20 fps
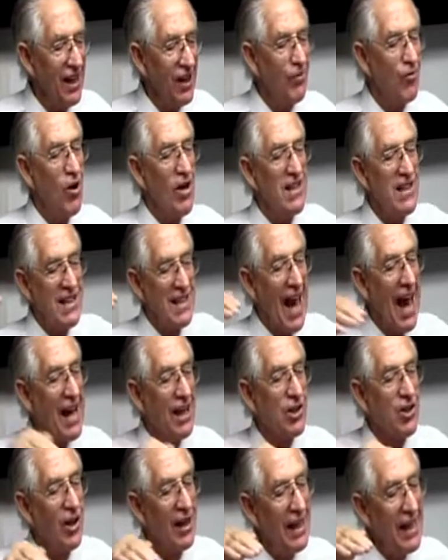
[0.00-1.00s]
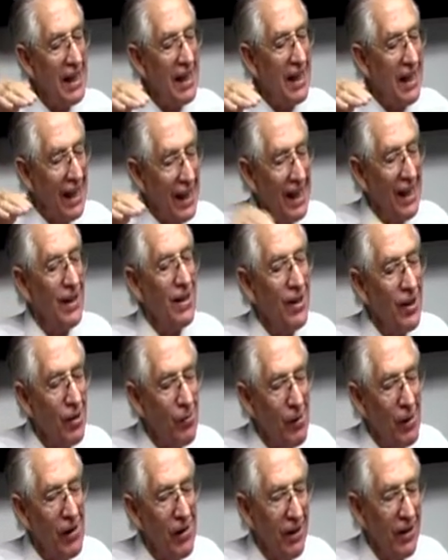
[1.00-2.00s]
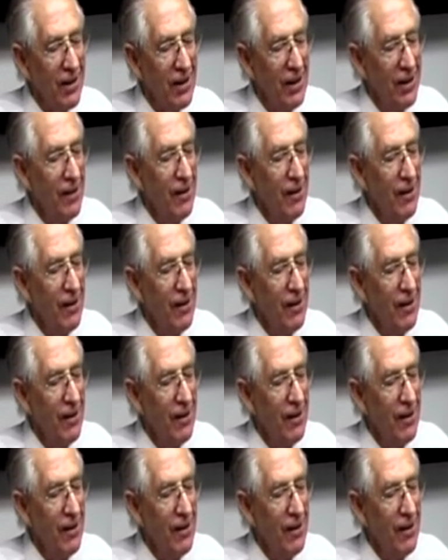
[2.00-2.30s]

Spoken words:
of what's actually in the book.